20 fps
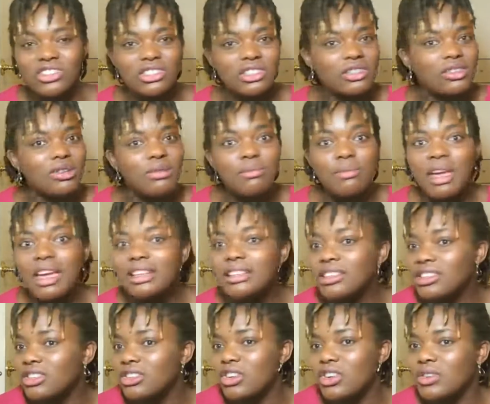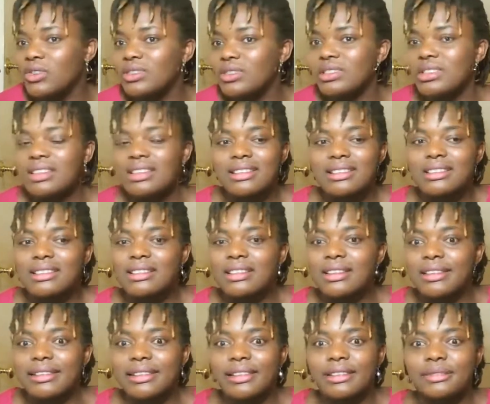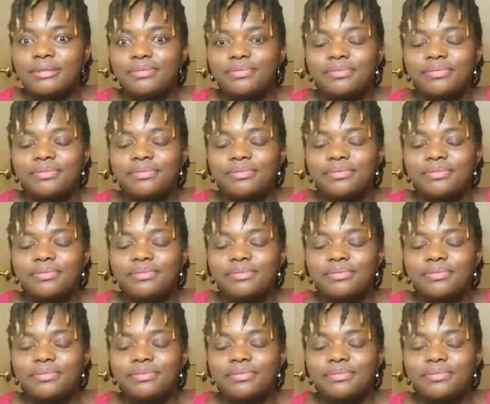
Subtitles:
They don't make the news, and it's like,